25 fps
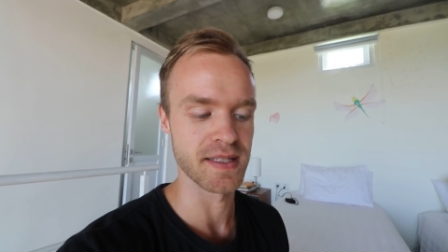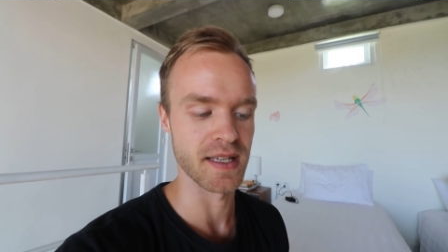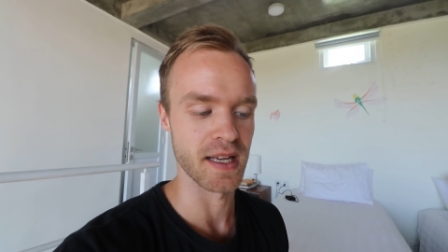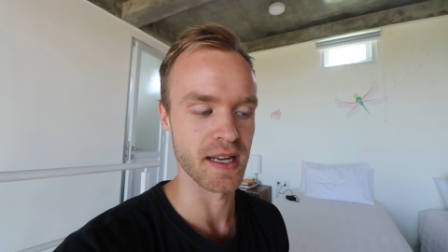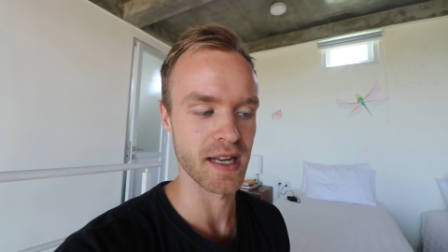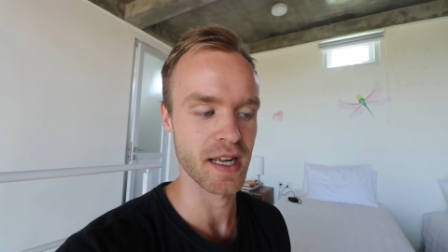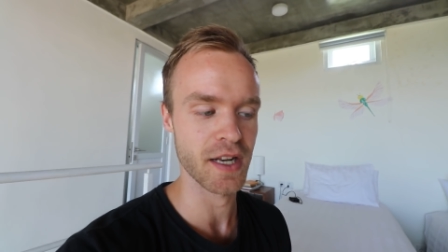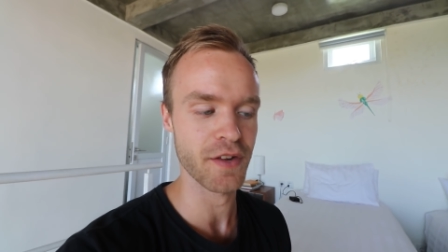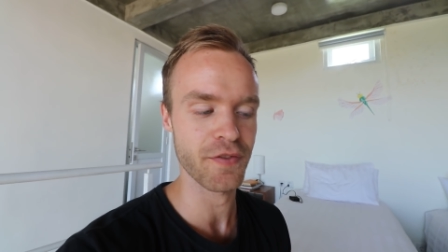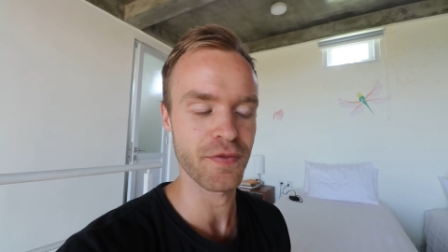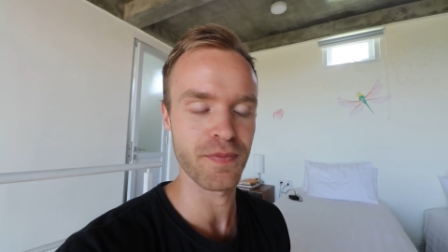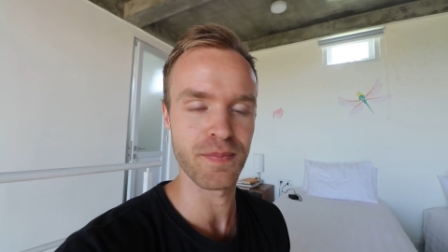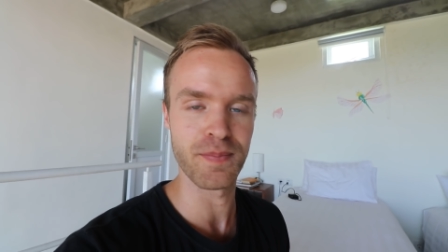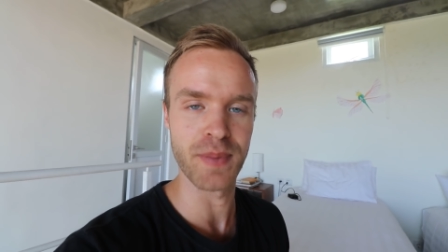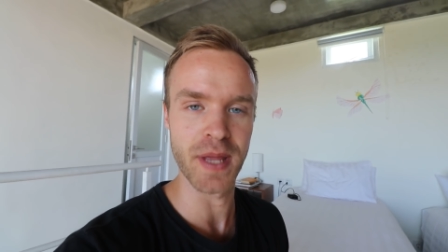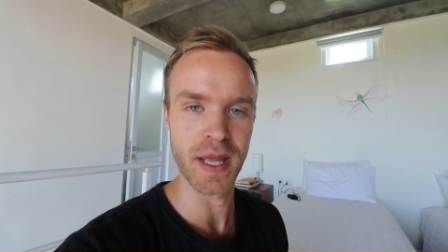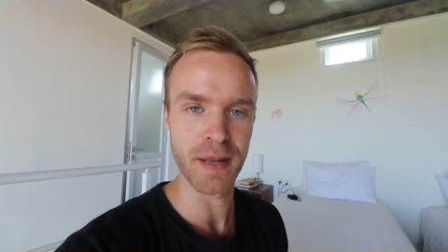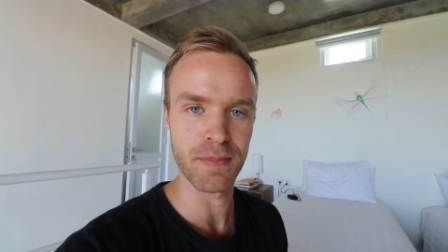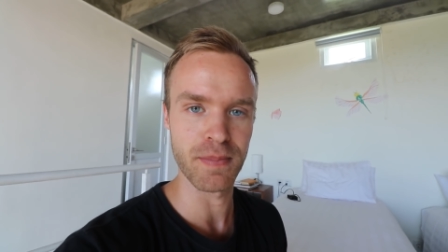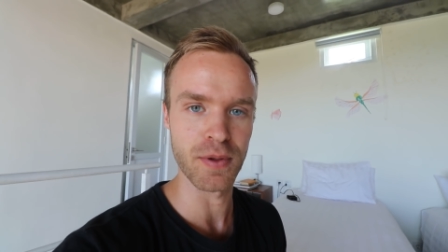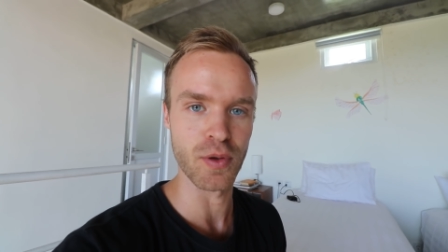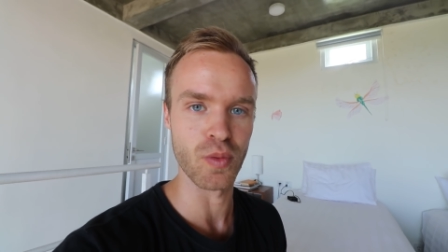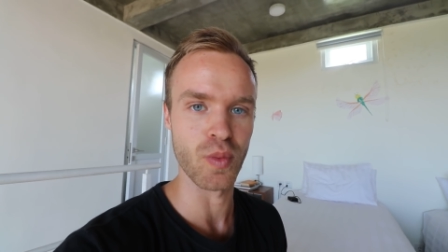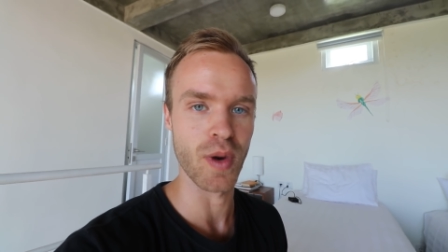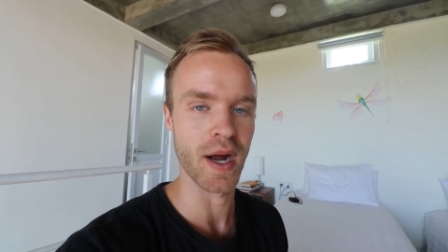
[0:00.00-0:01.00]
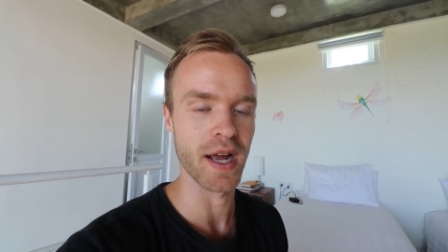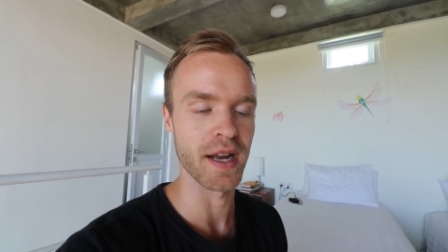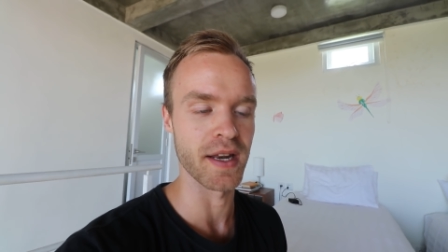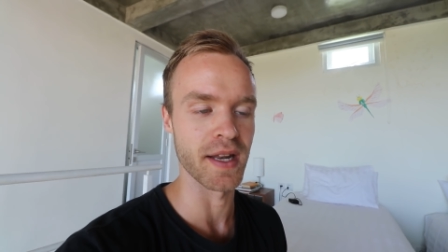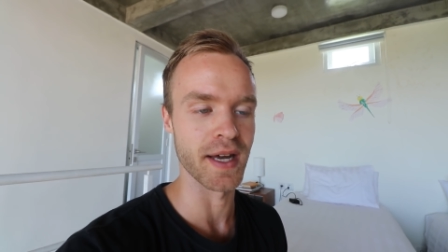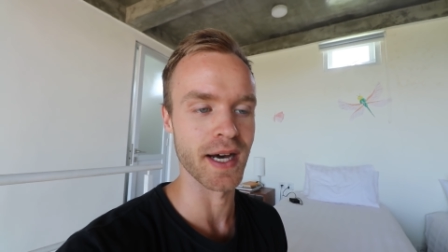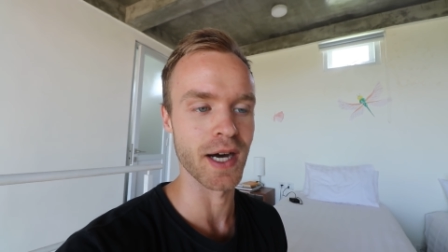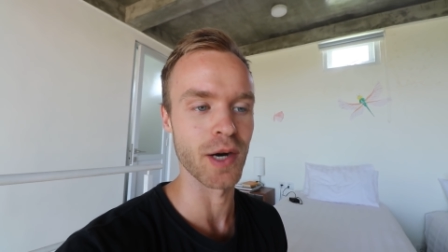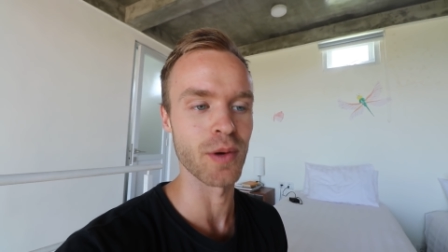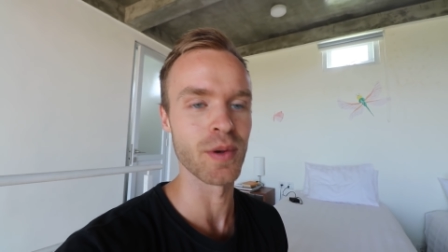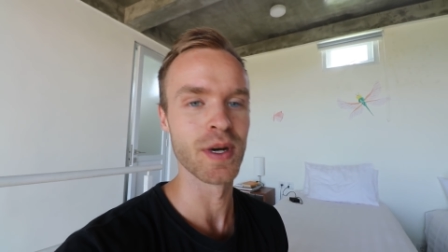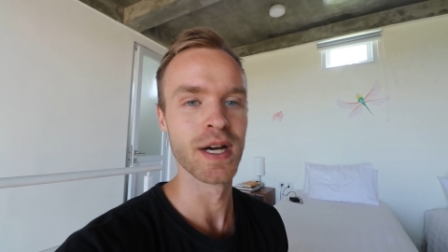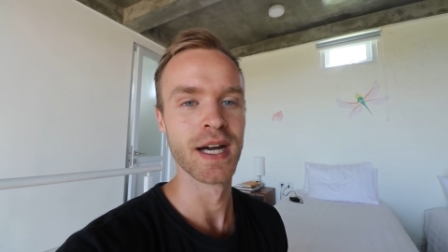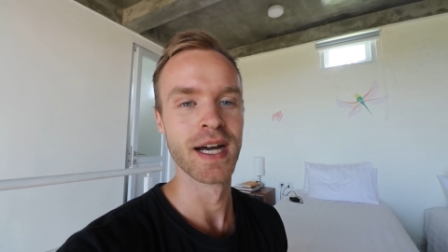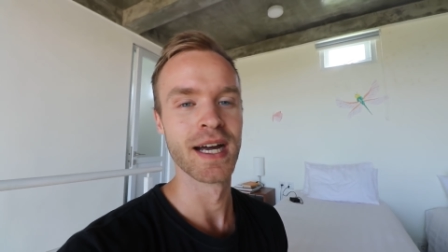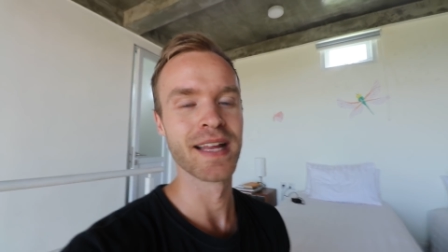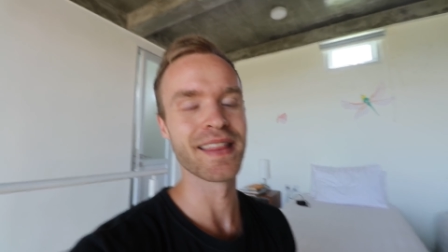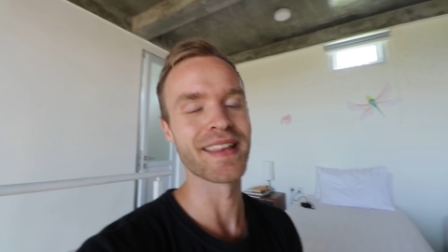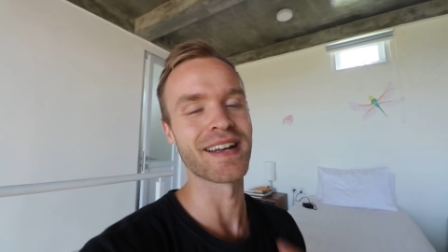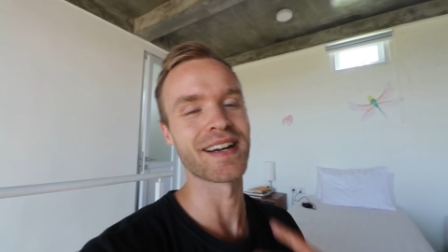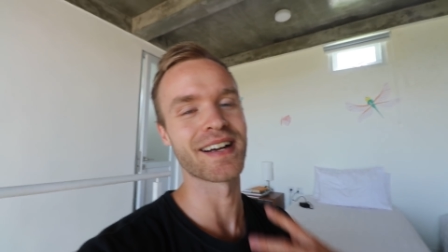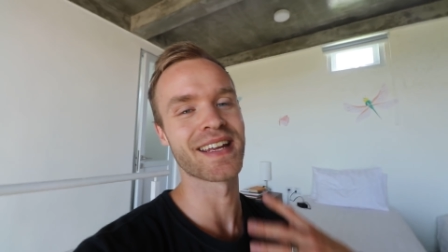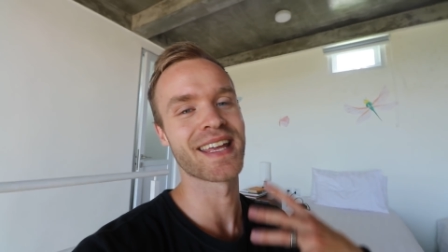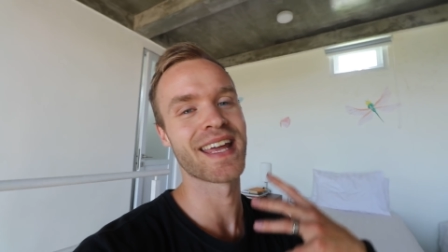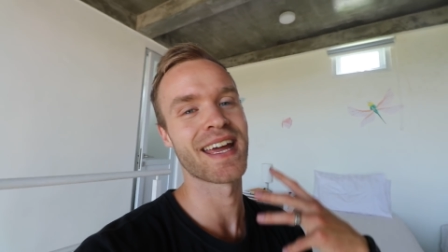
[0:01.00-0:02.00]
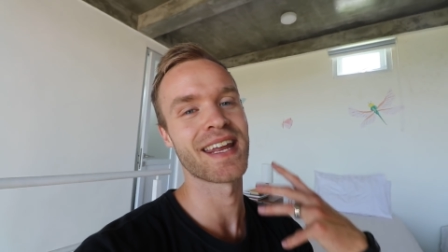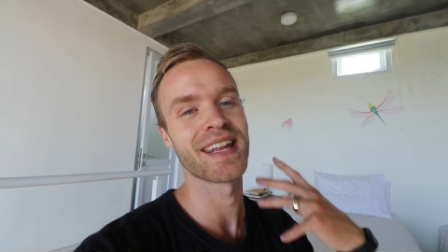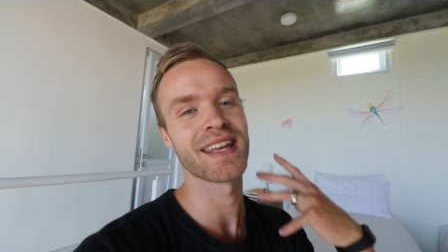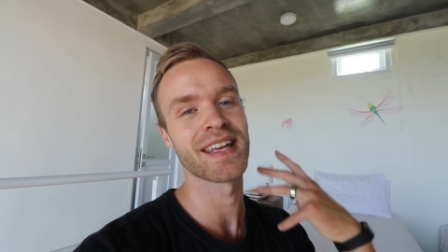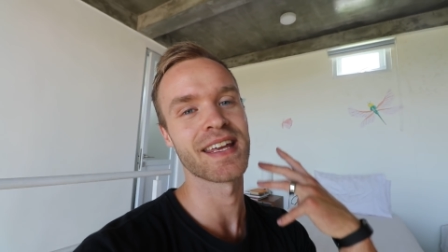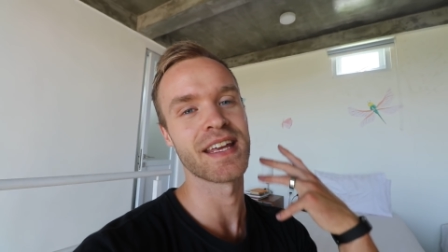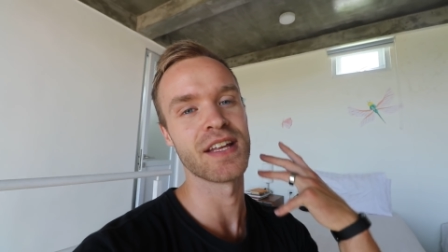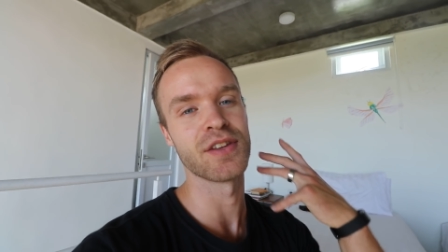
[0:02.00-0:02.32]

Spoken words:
A lot of people right now, they're getting